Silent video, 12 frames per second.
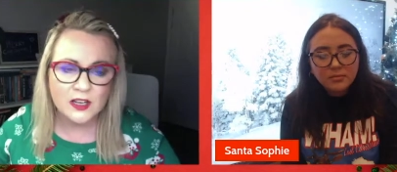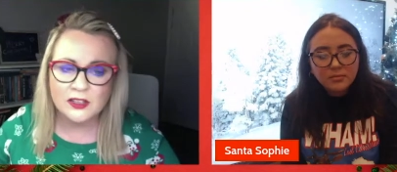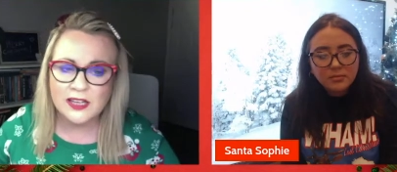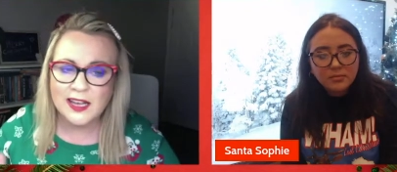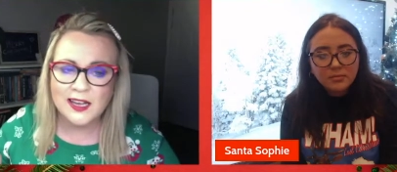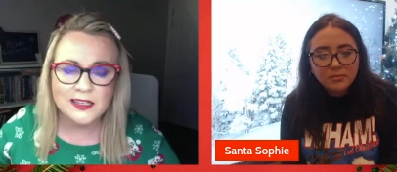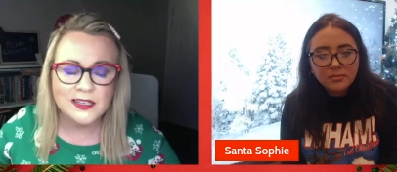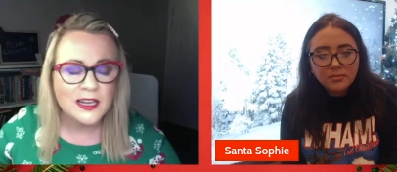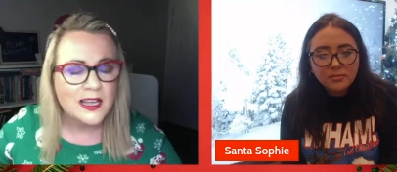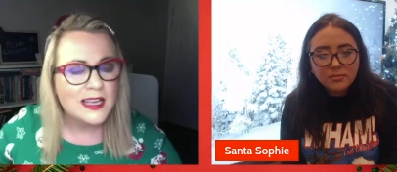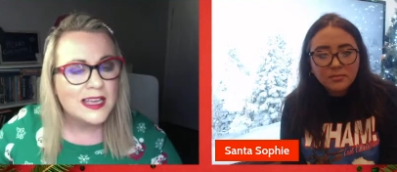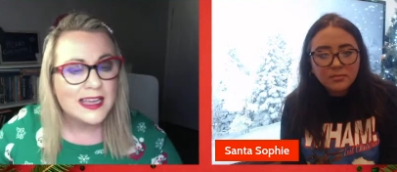Speaker 1: online
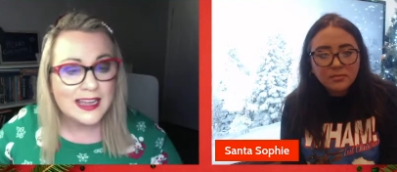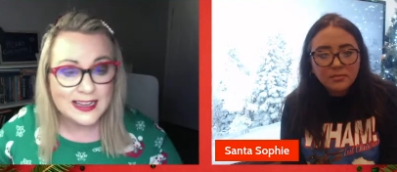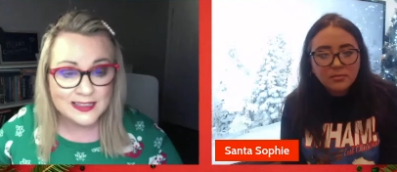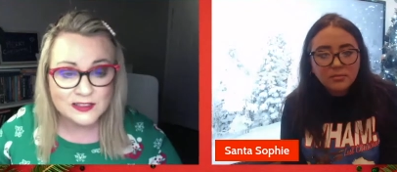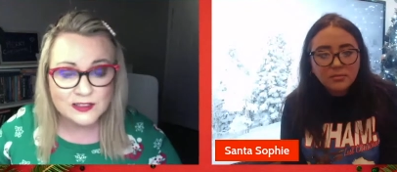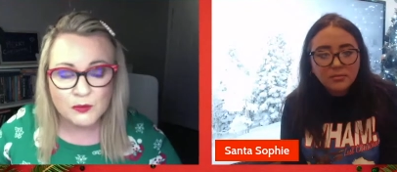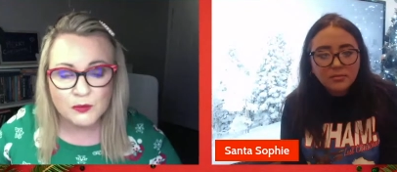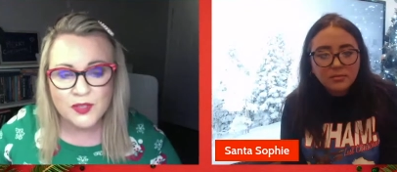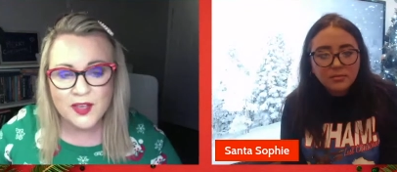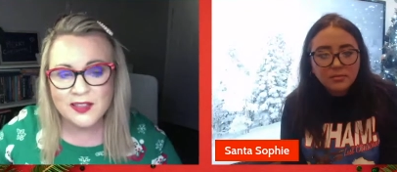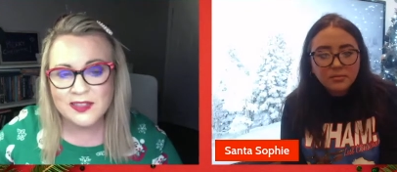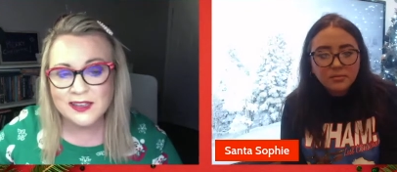is
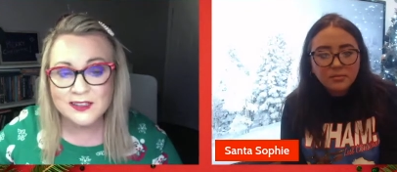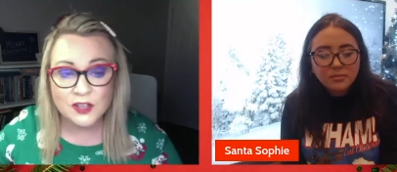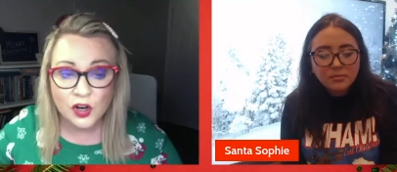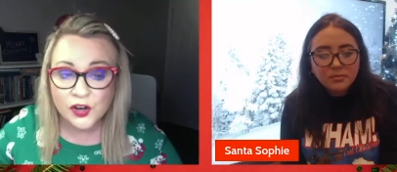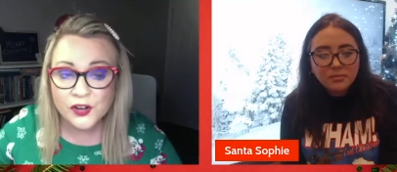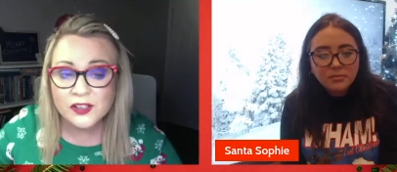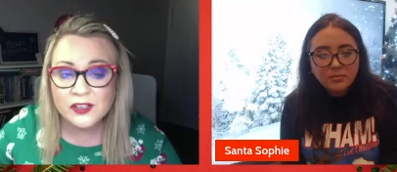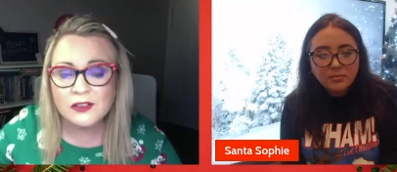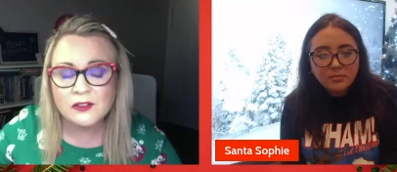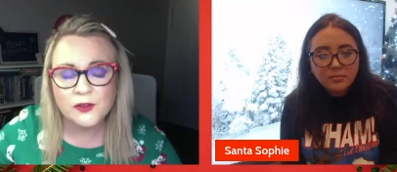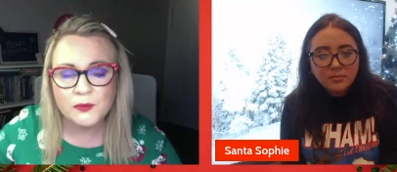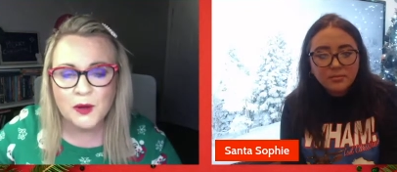something that is a
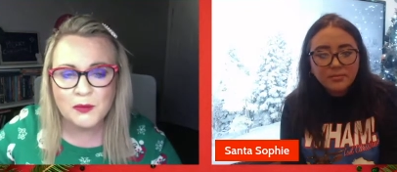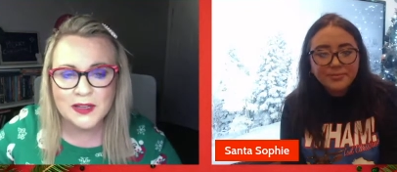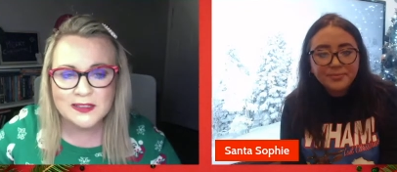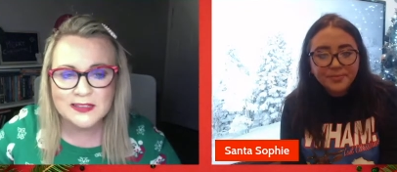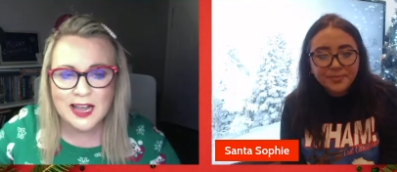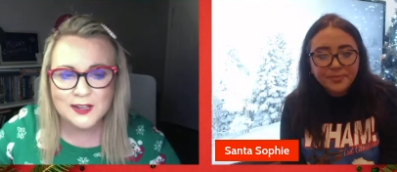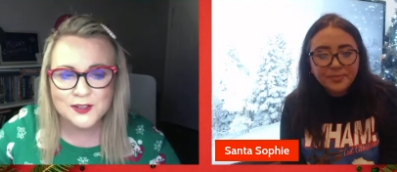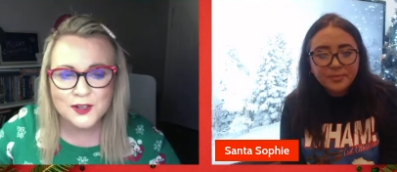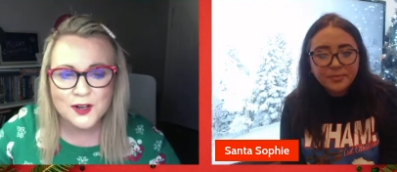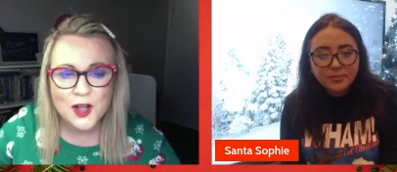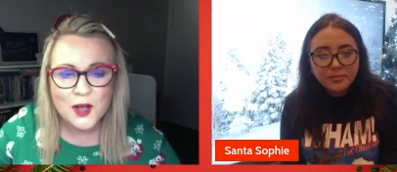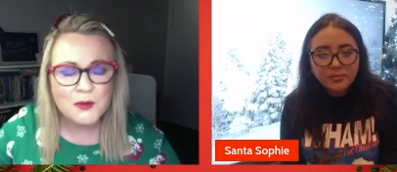hurdle for public
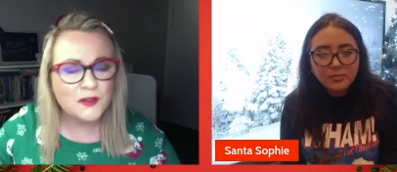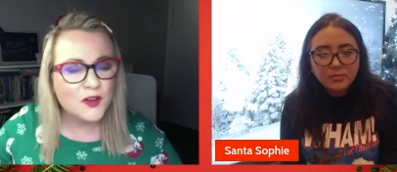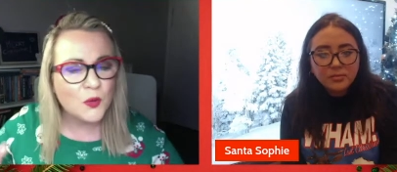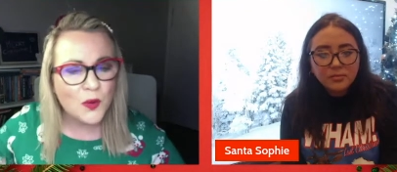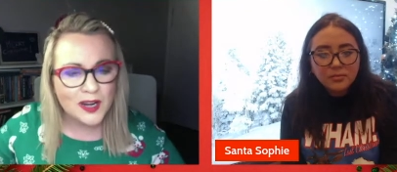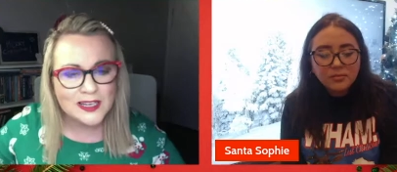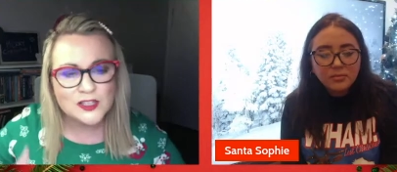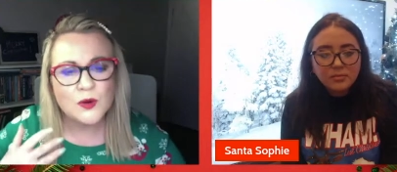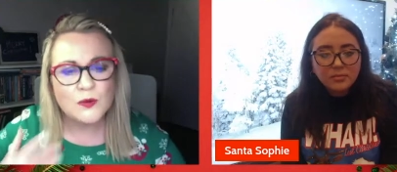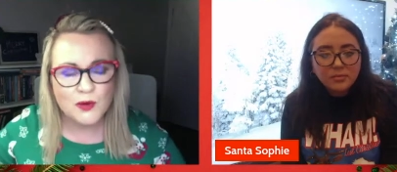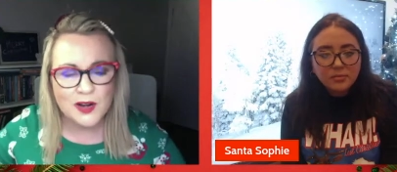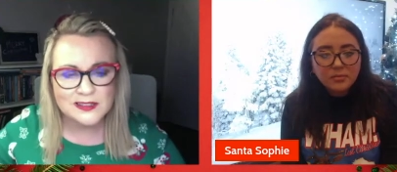sector. But if you're willing to
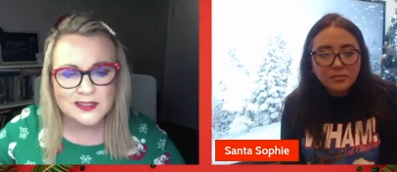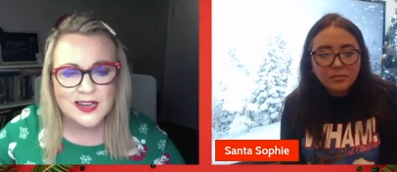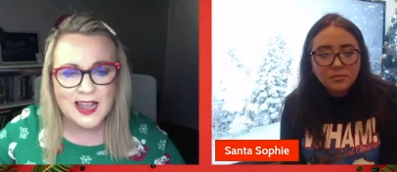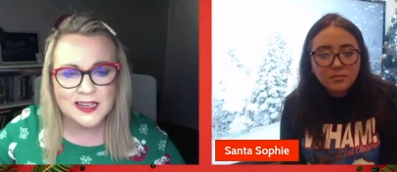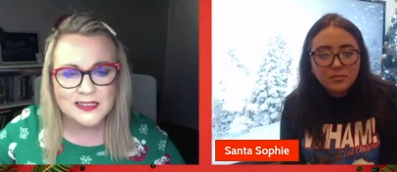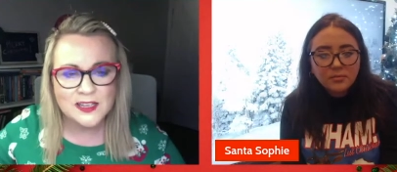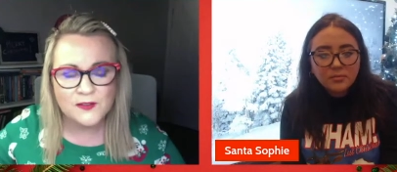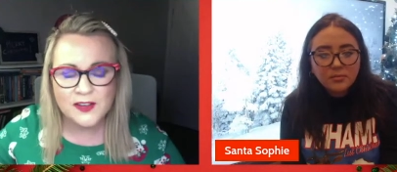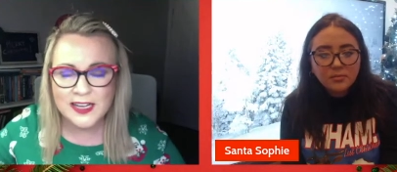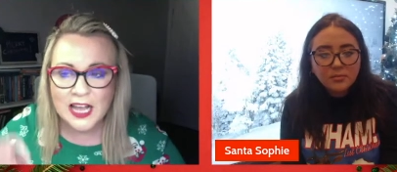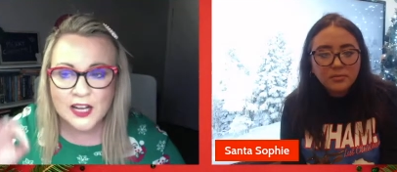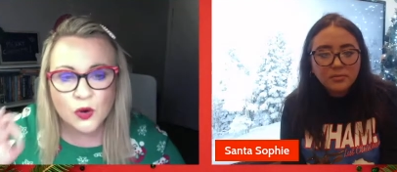embrace the
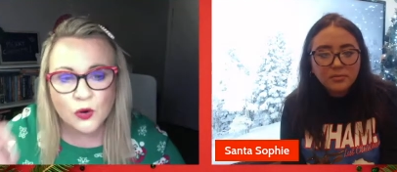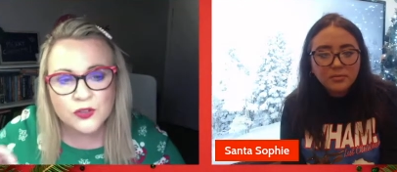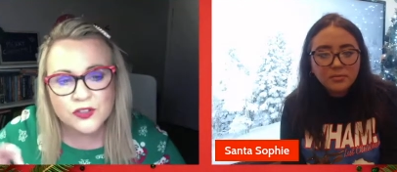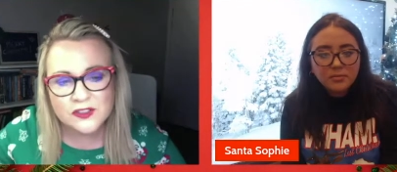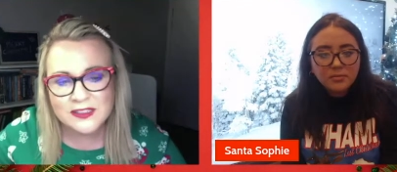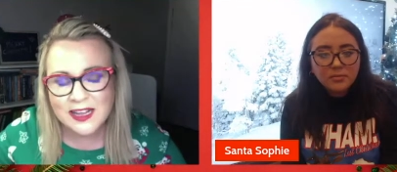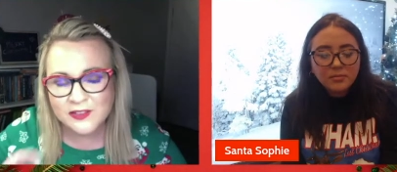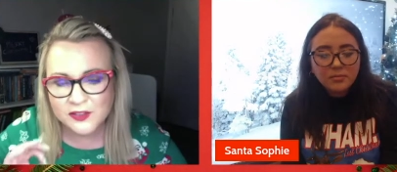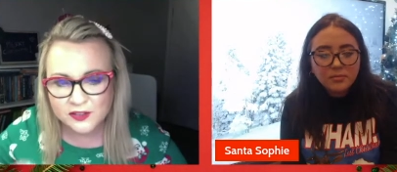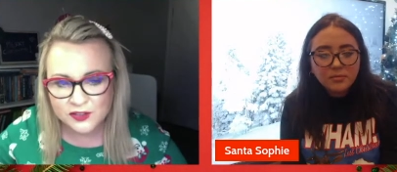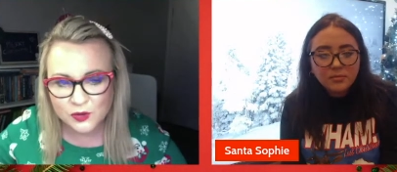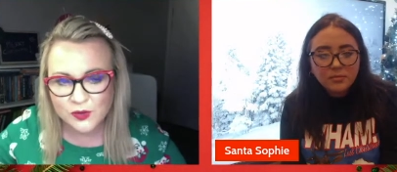negativity and understand the
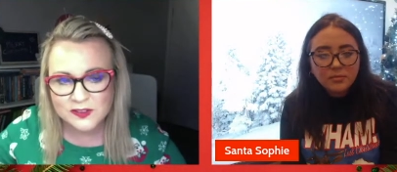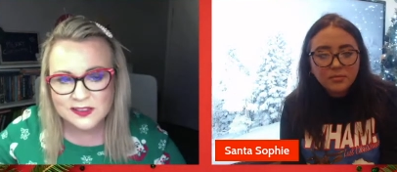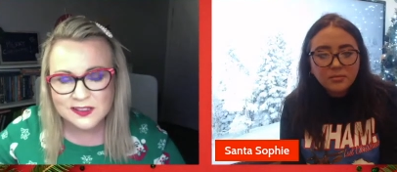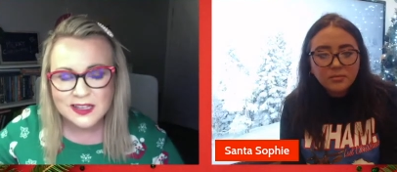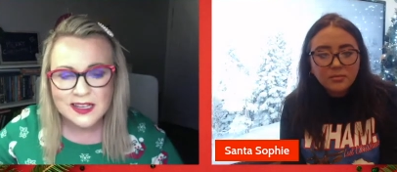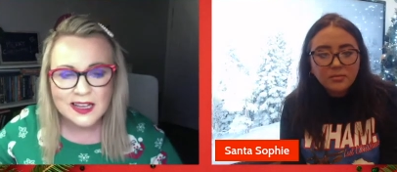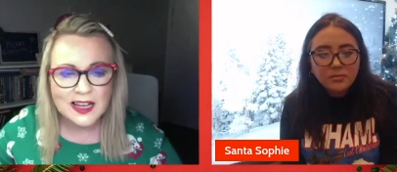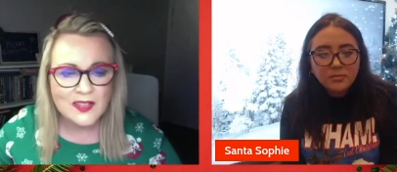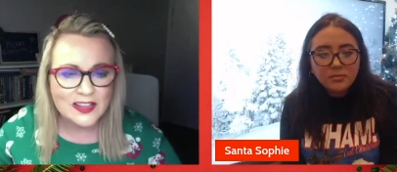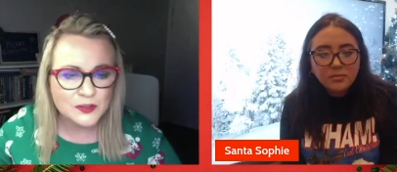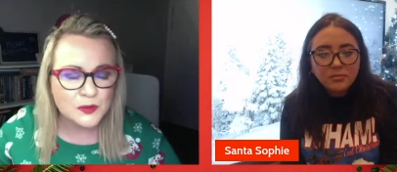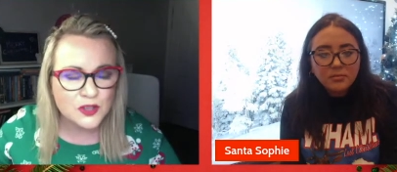source, and
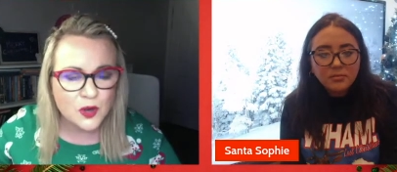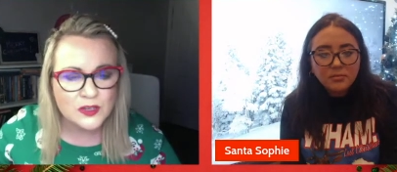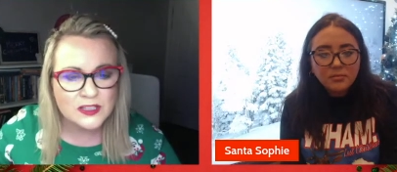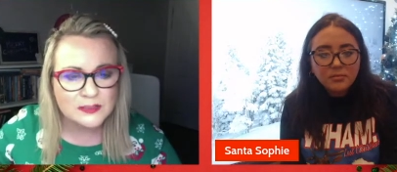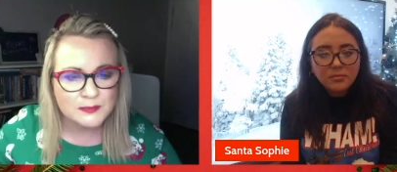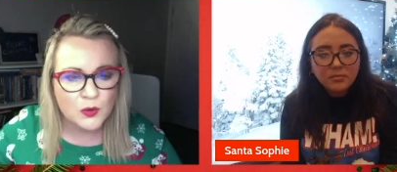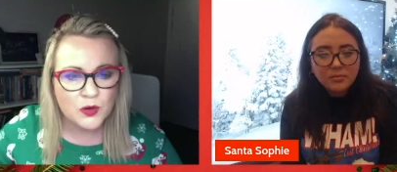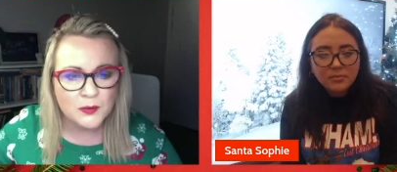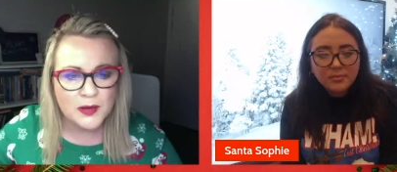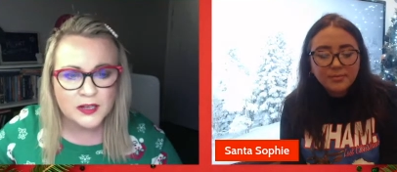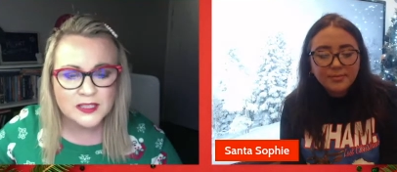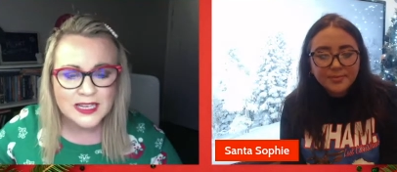that's what Tony spoke
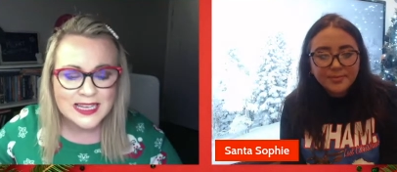about,